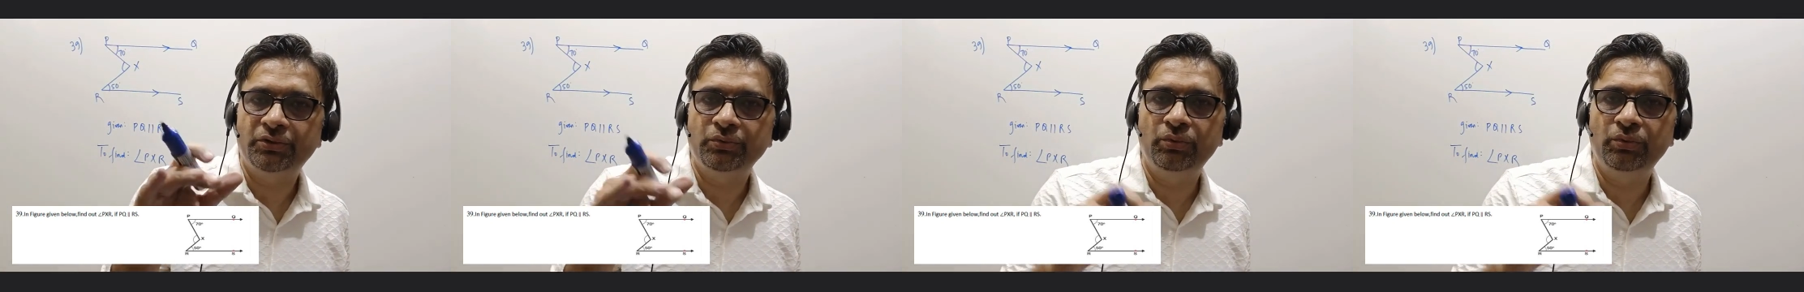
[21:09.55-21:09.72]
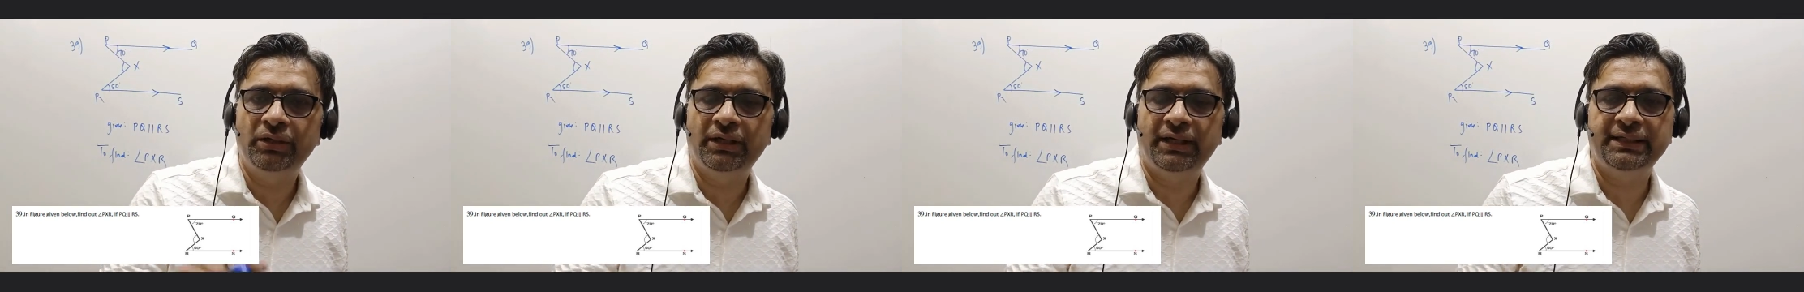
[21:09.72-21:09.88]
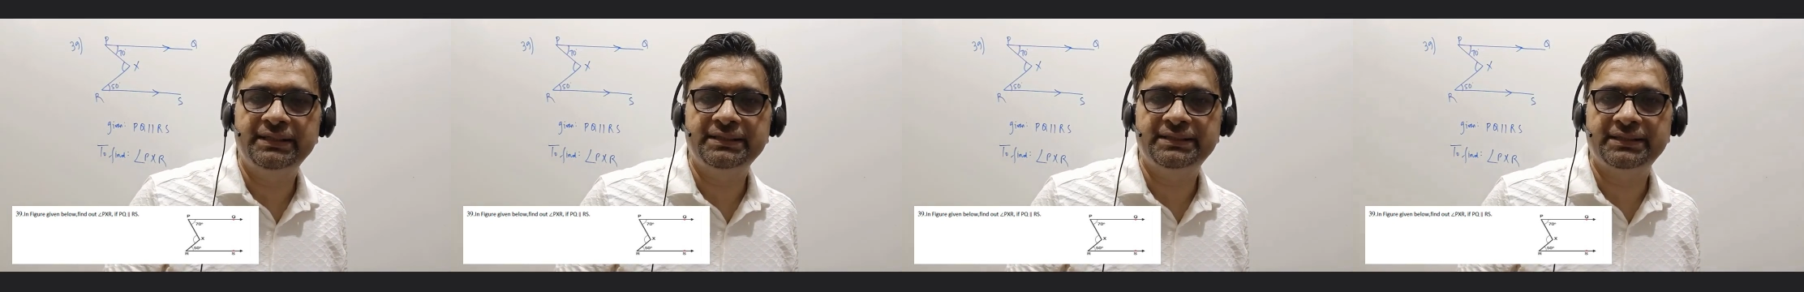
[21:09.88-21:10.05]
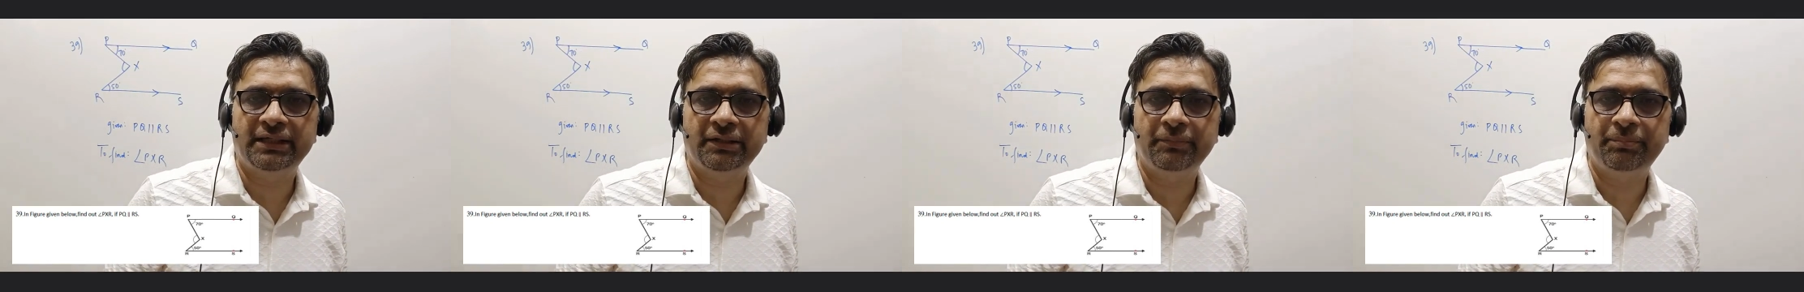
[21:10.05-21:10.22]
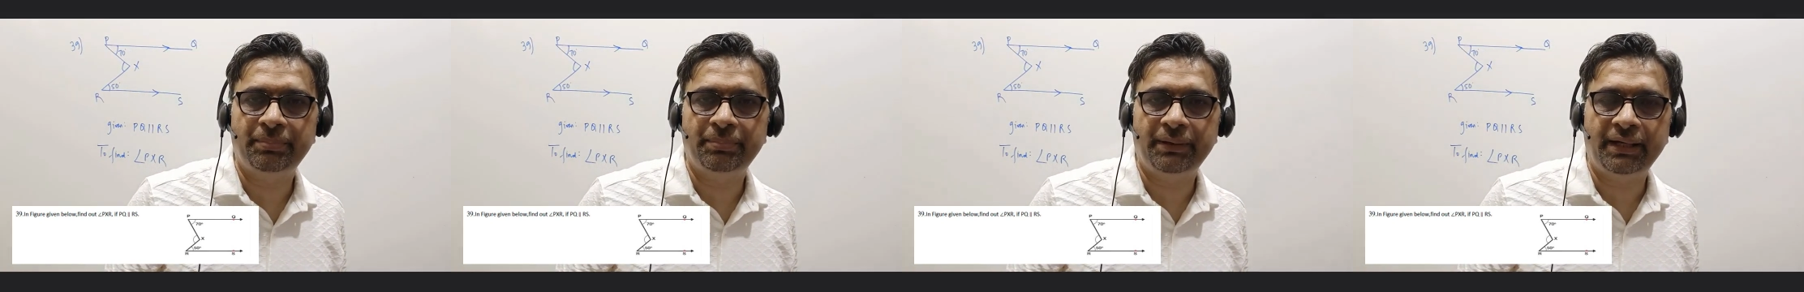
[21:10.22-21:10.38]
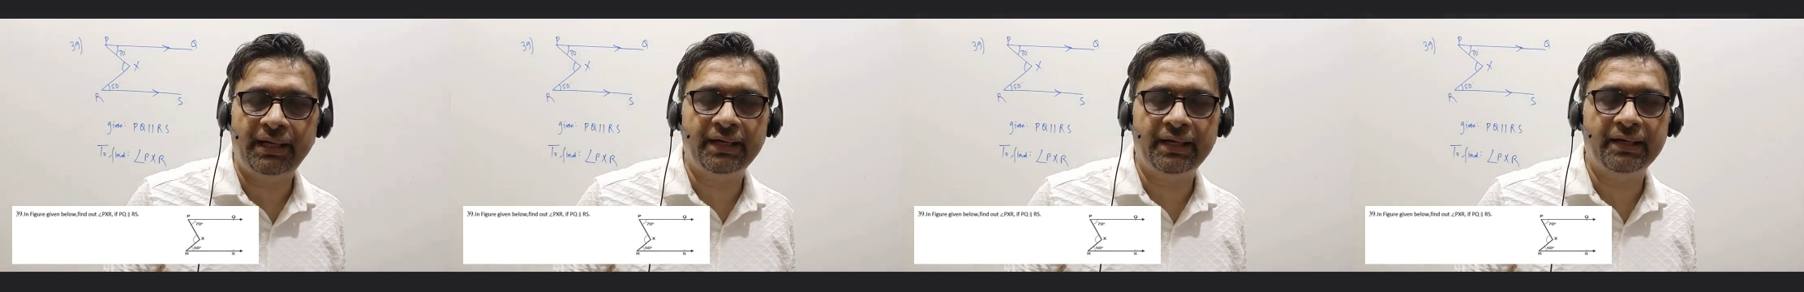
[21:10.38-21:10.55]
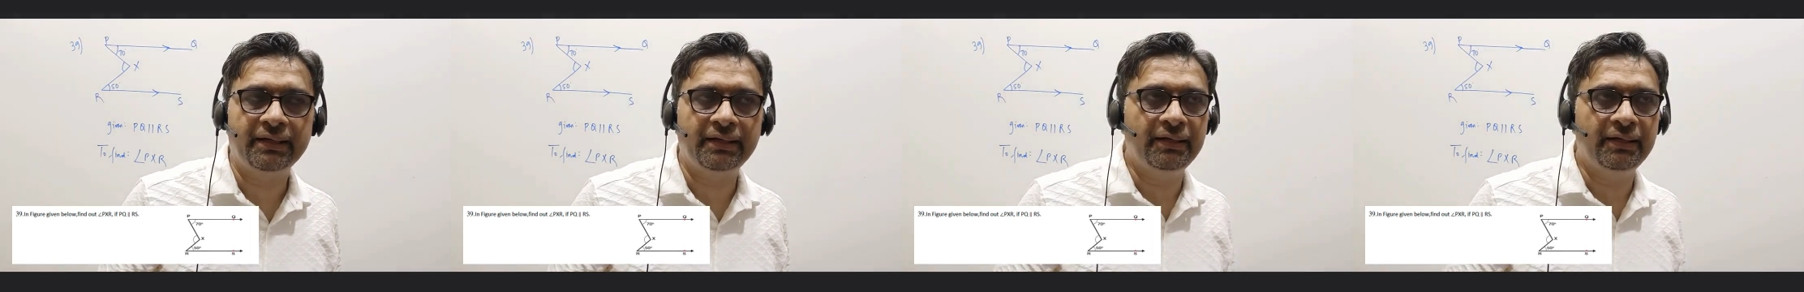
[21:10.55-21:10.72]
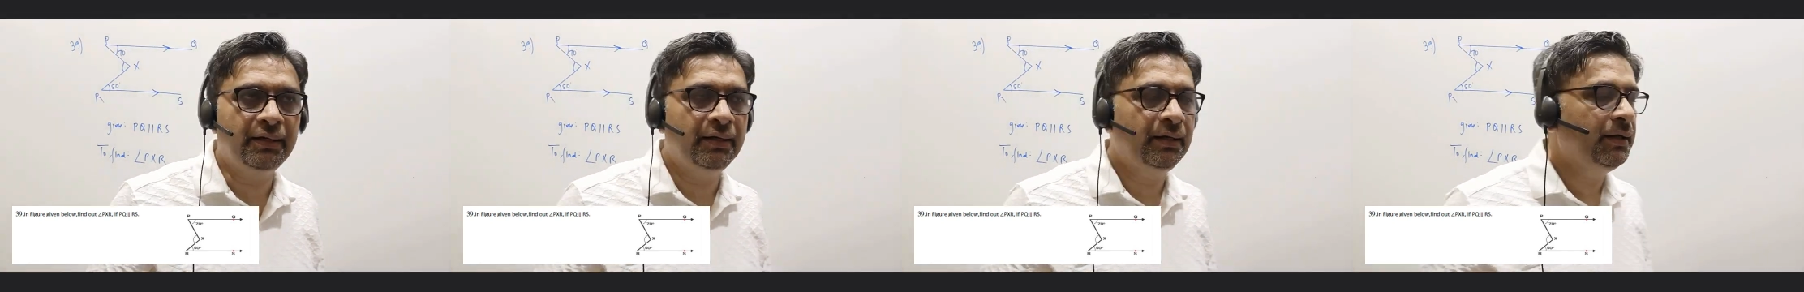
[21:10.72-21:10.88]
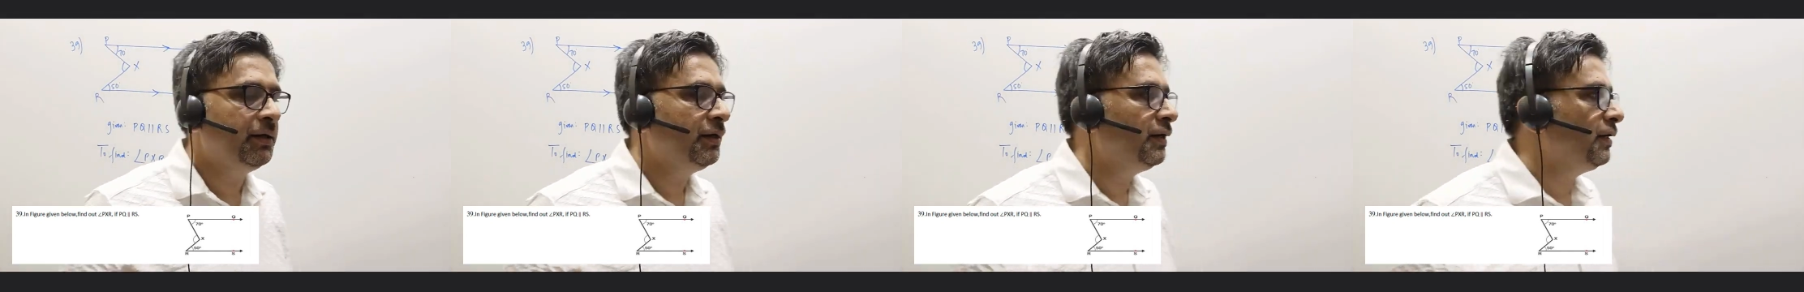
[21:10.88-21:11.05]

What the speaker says: two lines are parallel,